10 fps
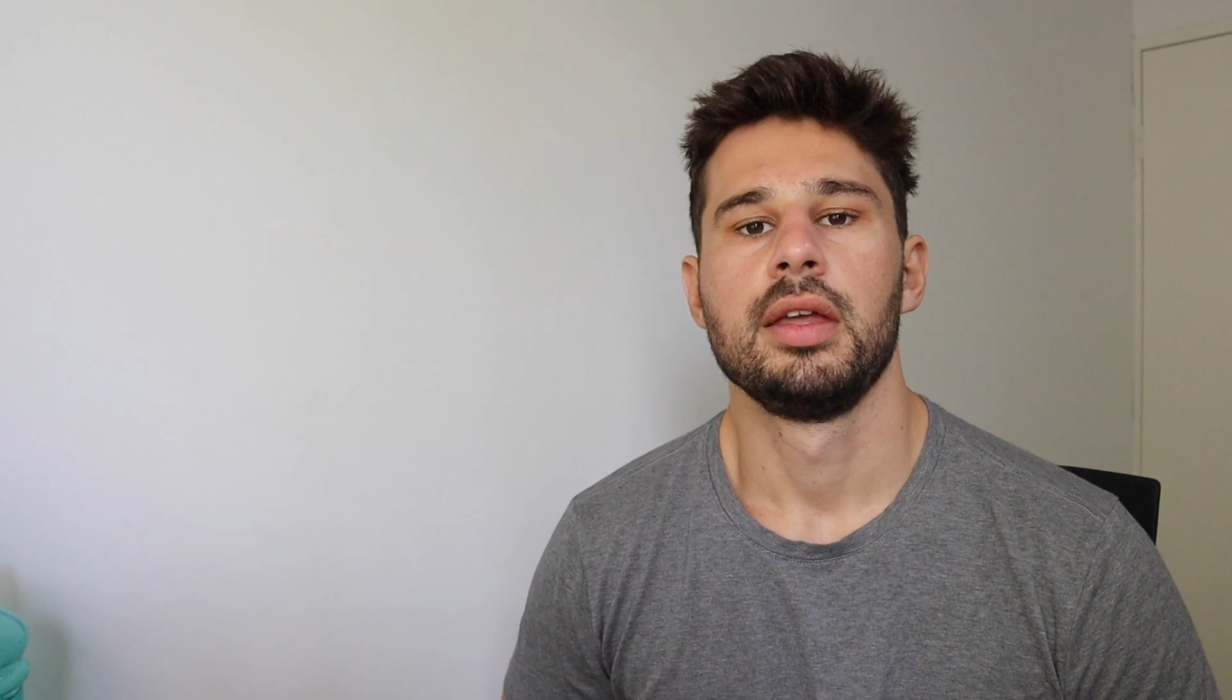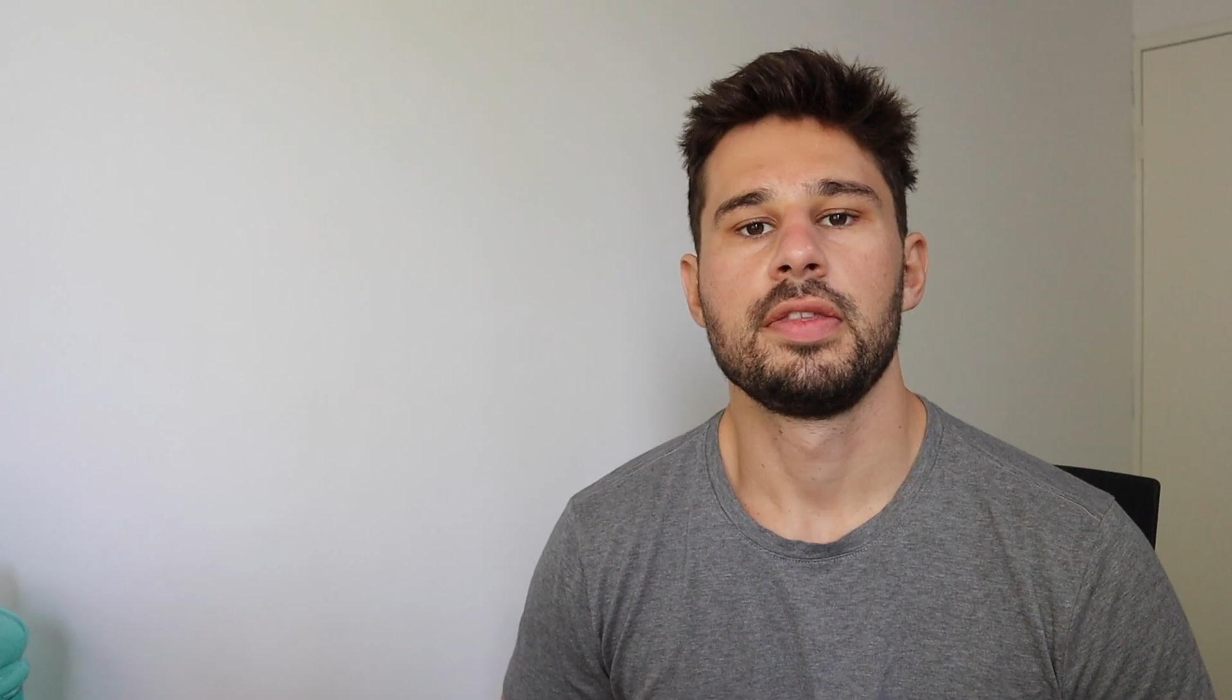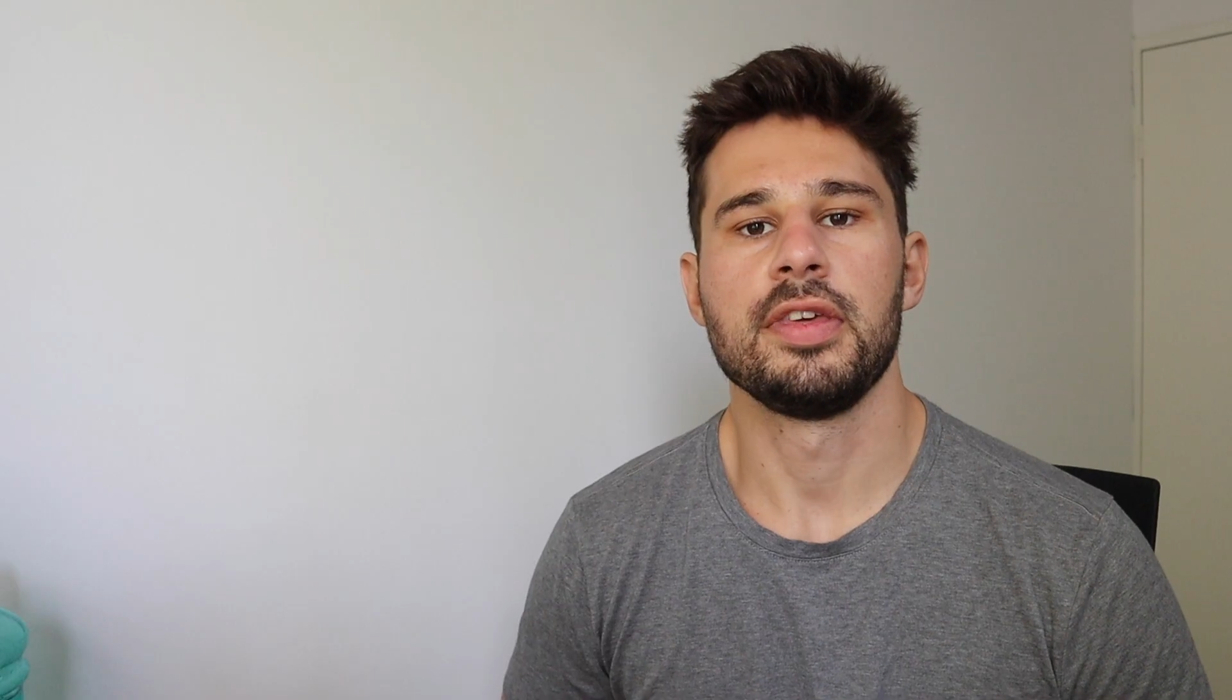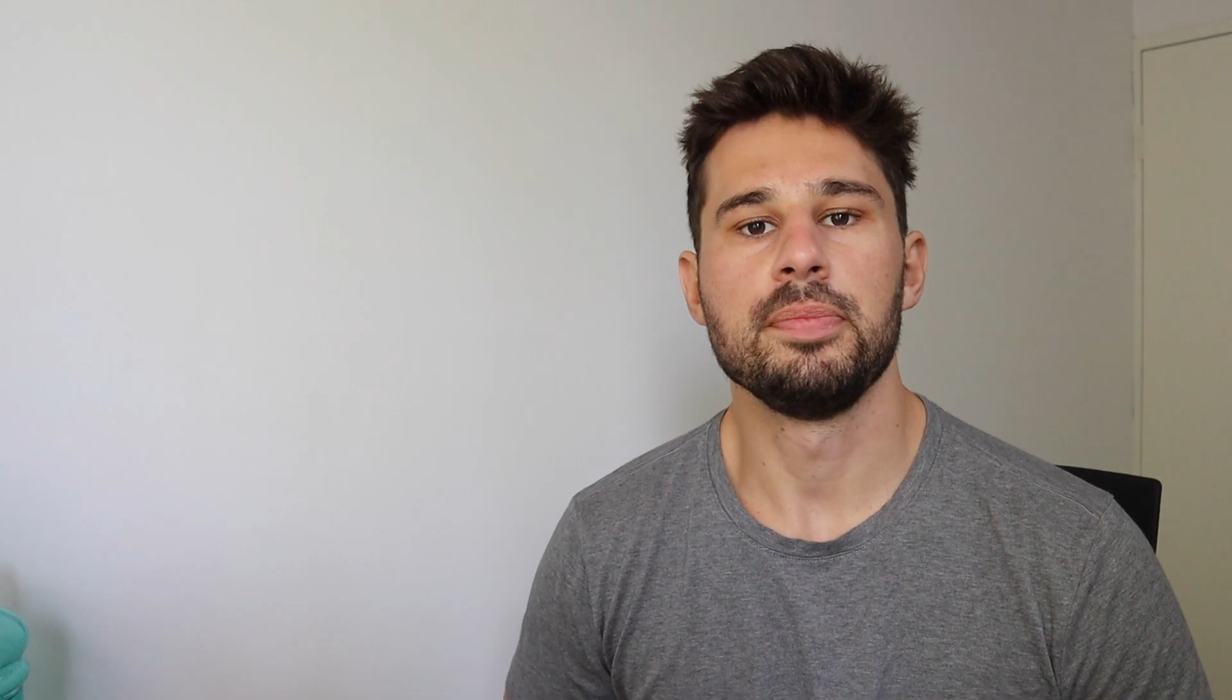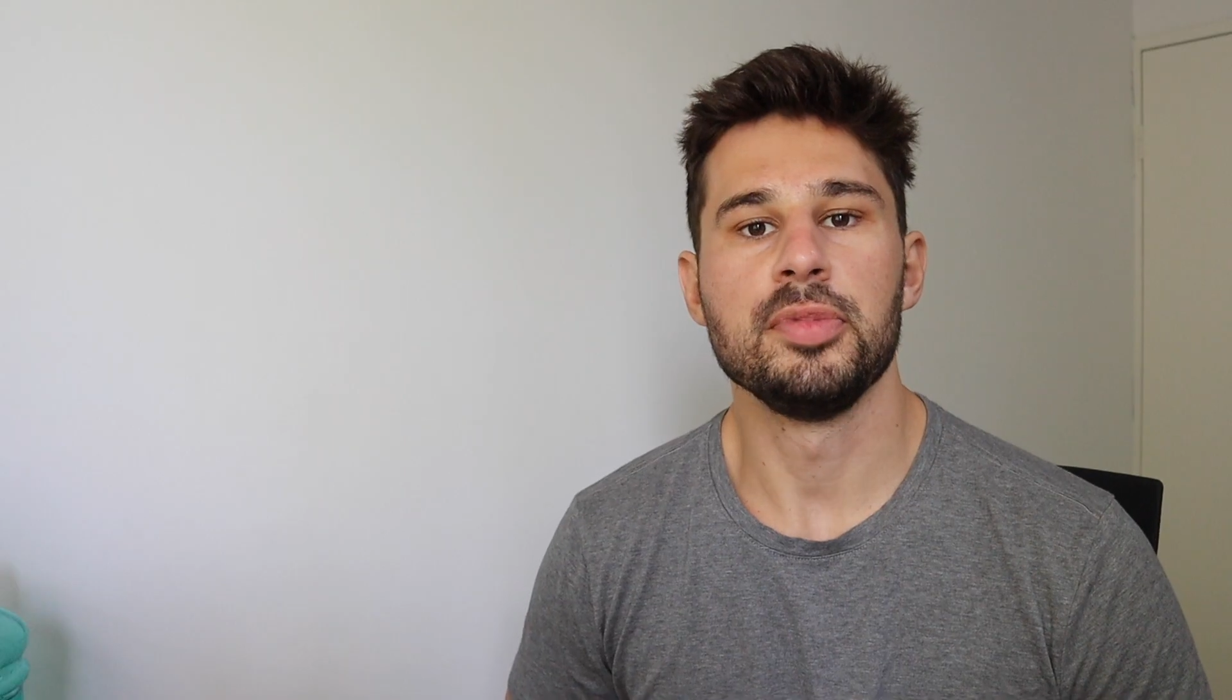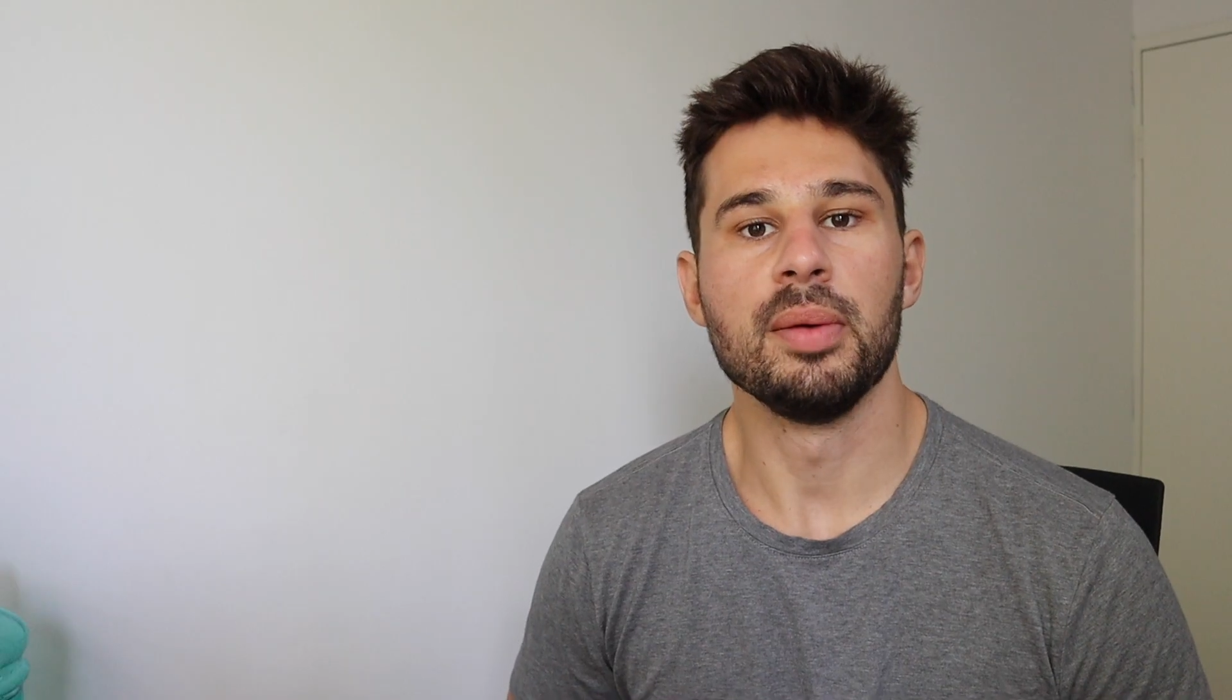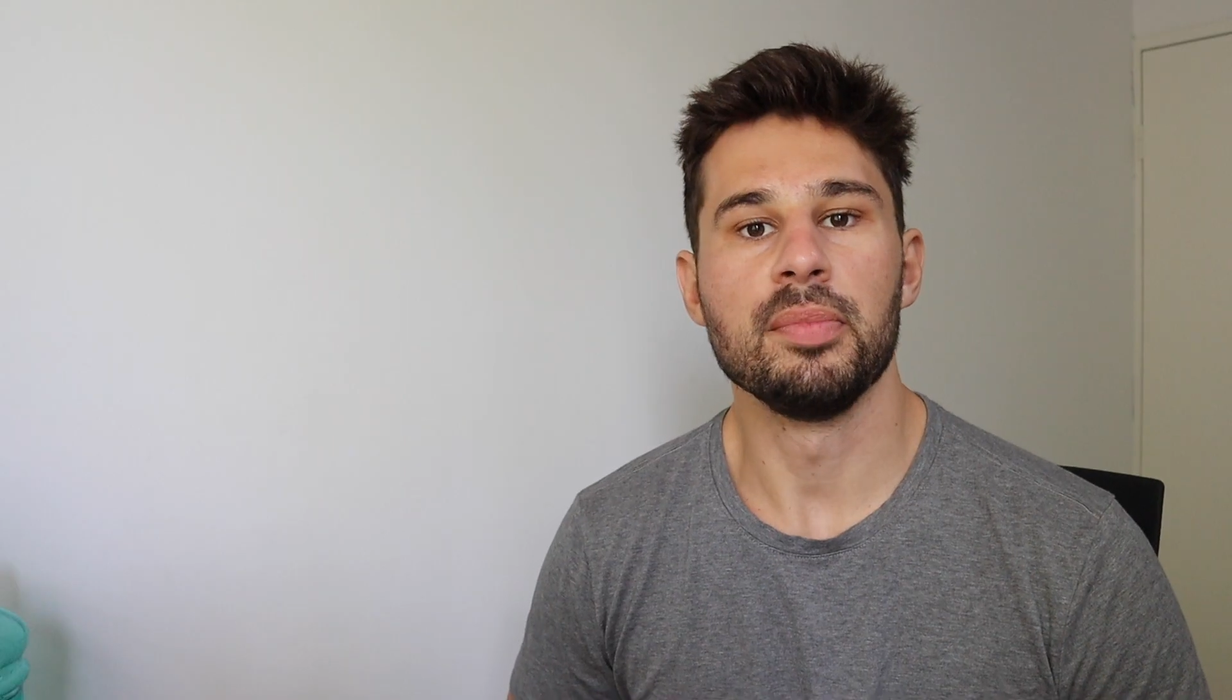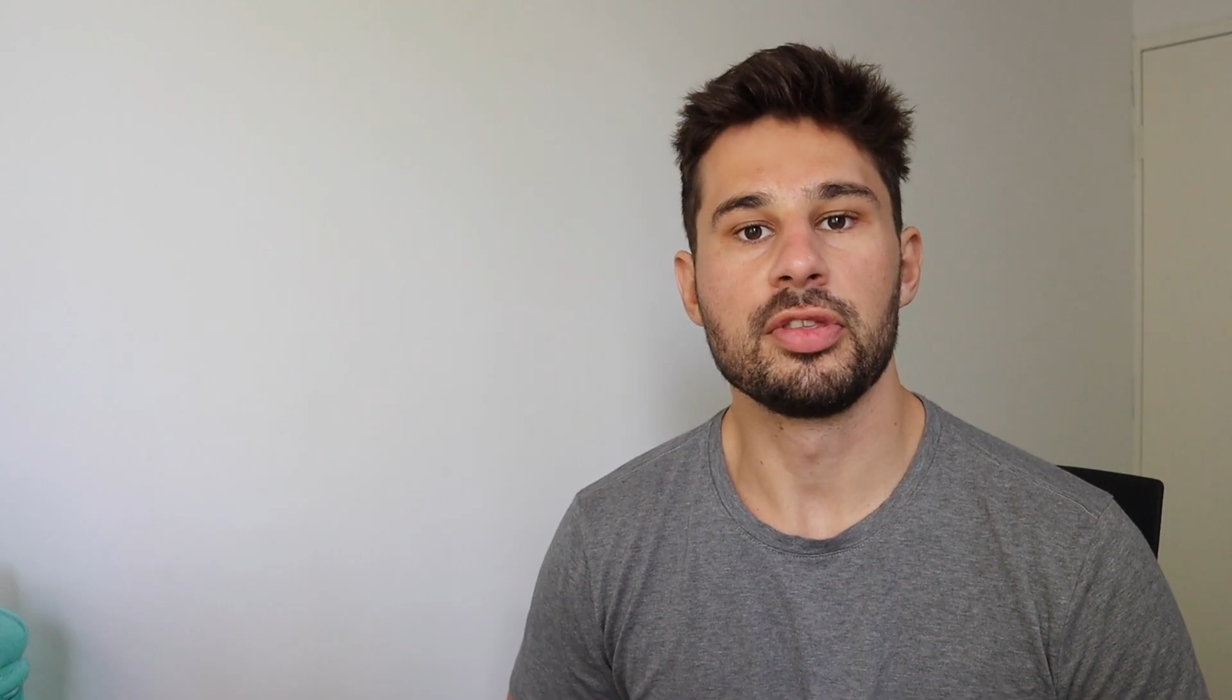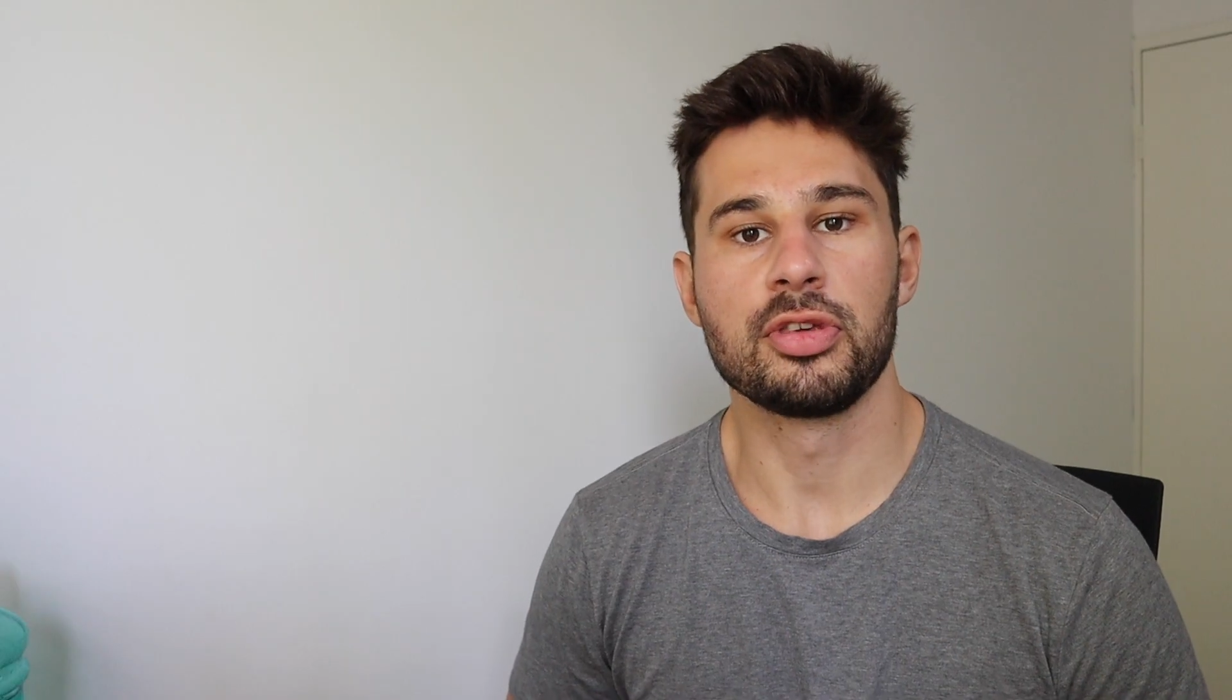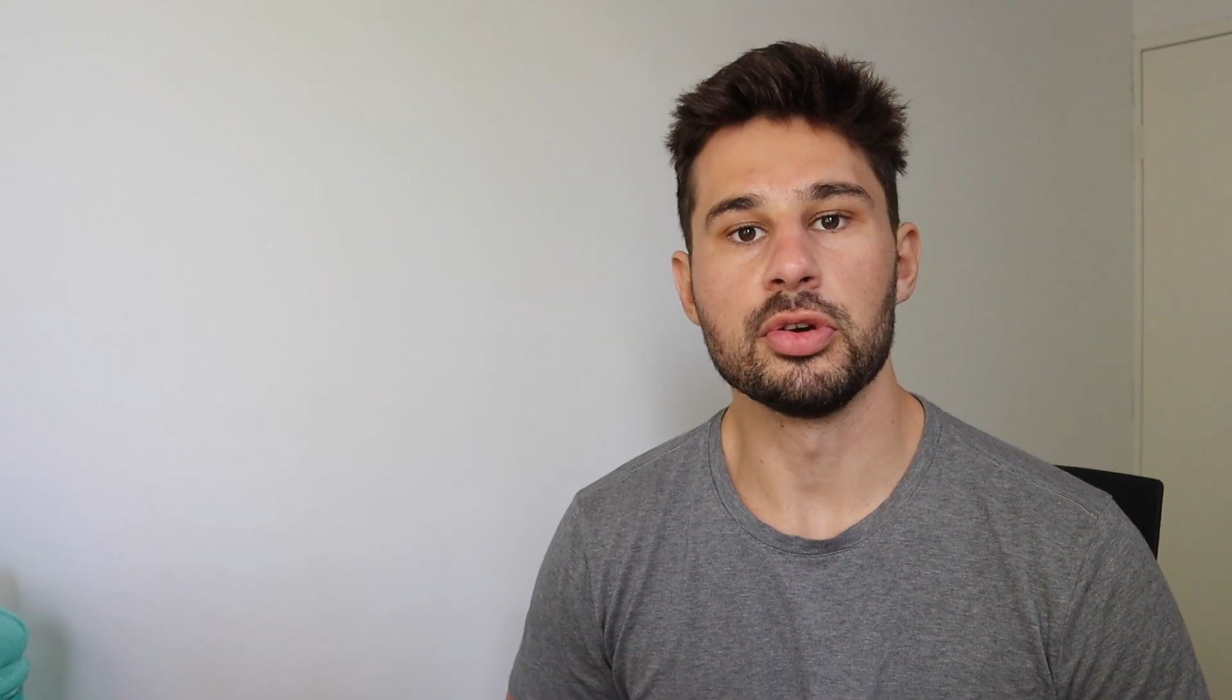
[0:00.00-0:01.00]
Tip
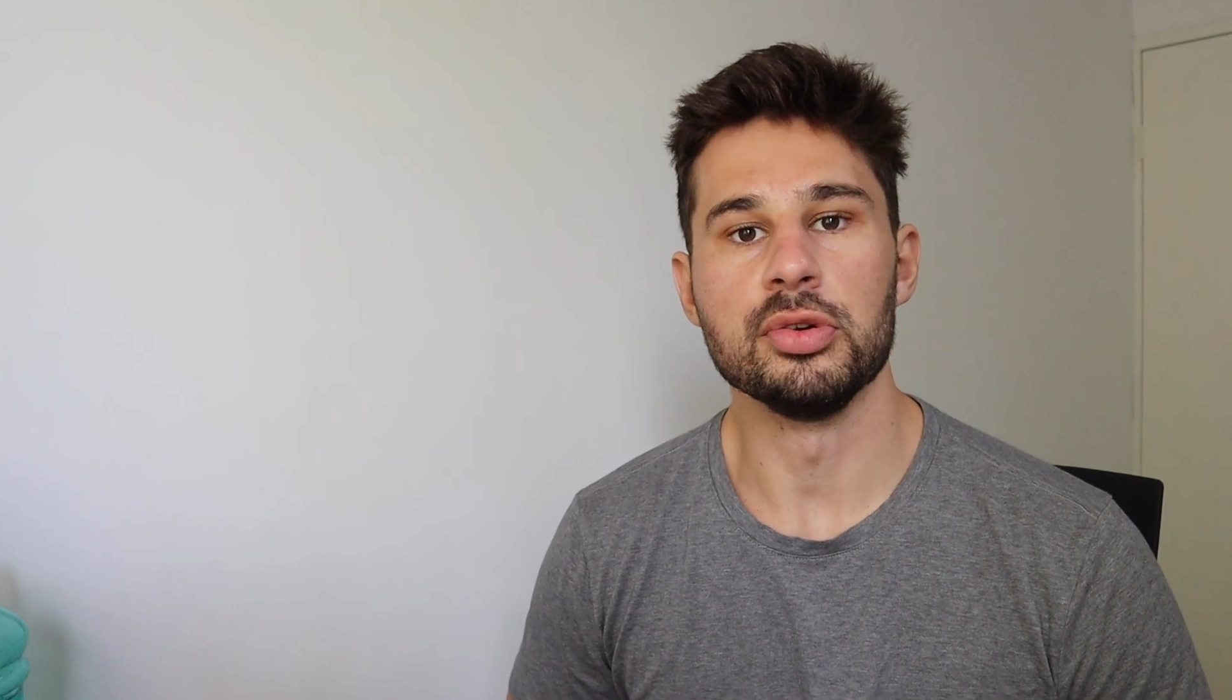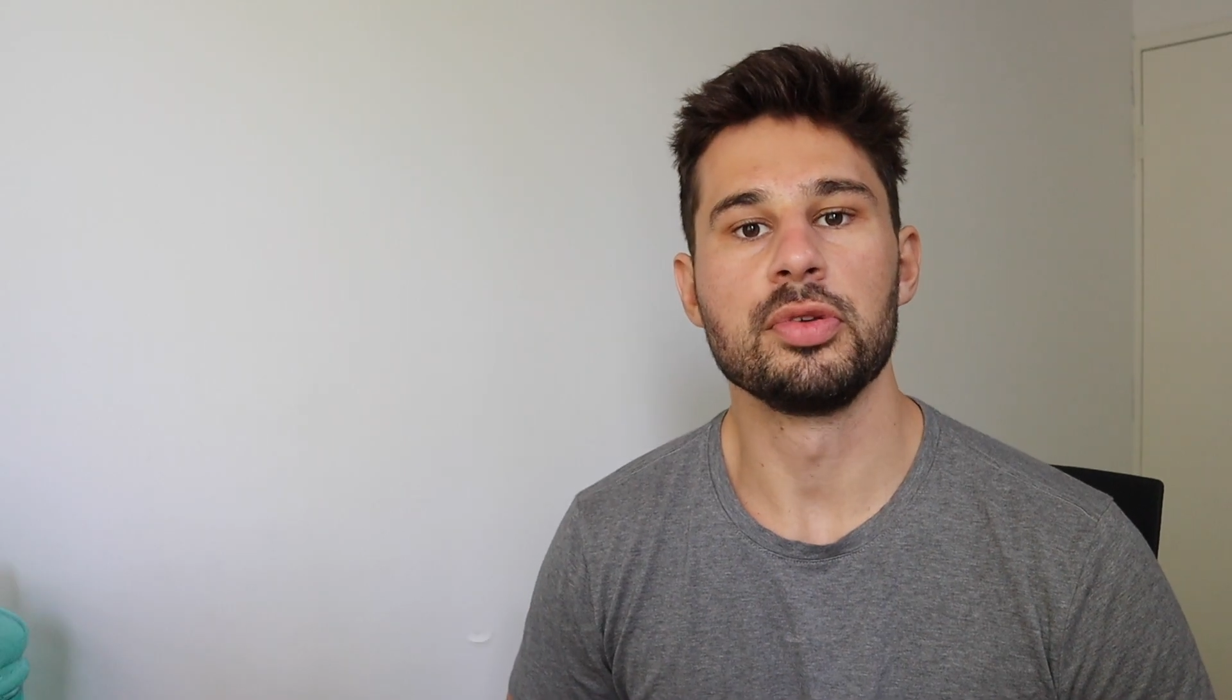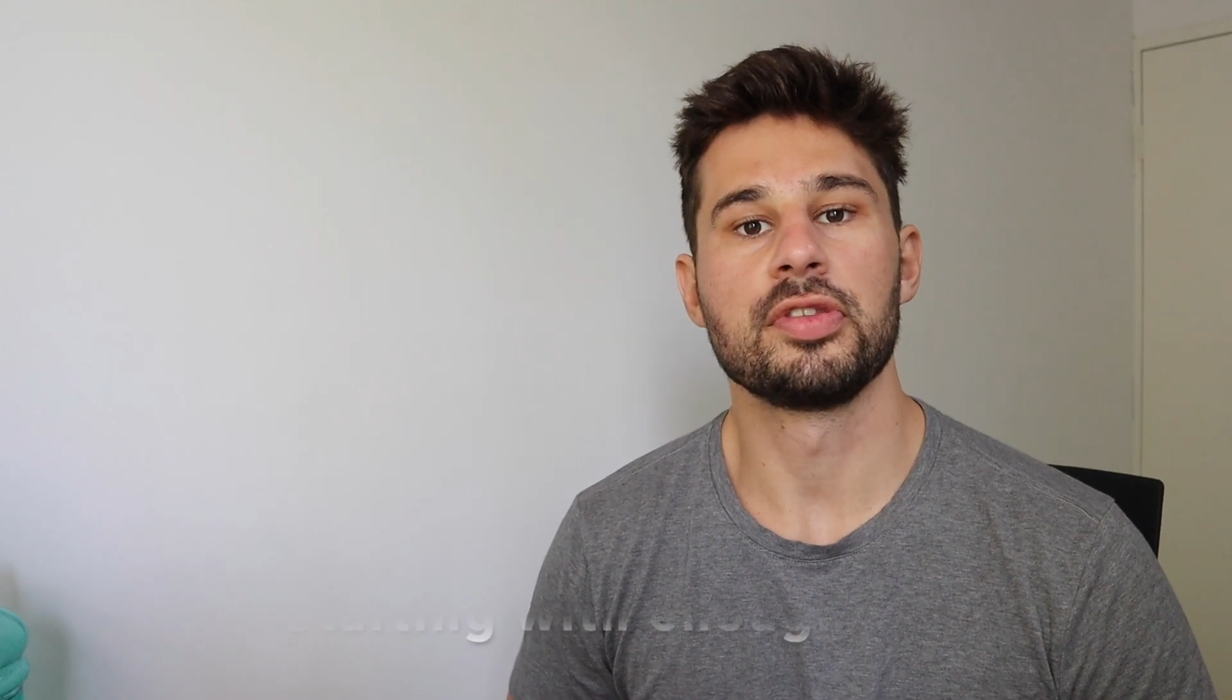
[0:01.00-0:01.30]
number 2,